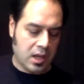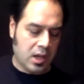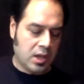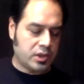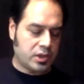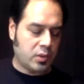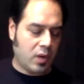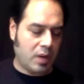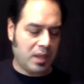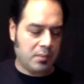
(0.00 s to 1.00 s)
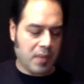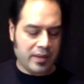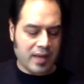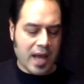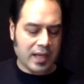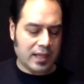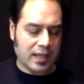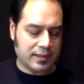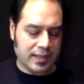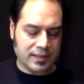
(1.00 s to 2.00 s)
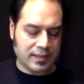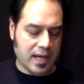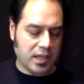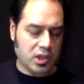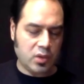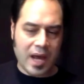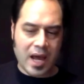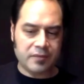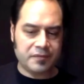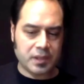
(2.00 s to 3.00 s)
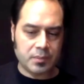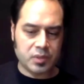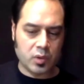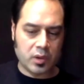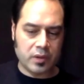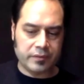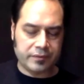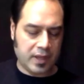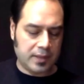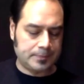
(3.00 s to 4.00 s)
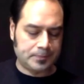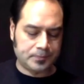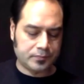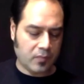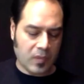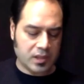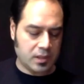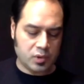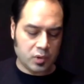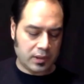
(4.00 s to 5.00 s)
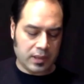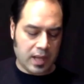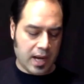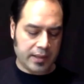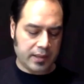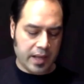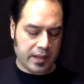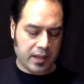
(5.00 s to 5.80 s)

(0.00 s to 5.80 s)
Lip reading: So what I mean by that is, let's say you have some sort of line like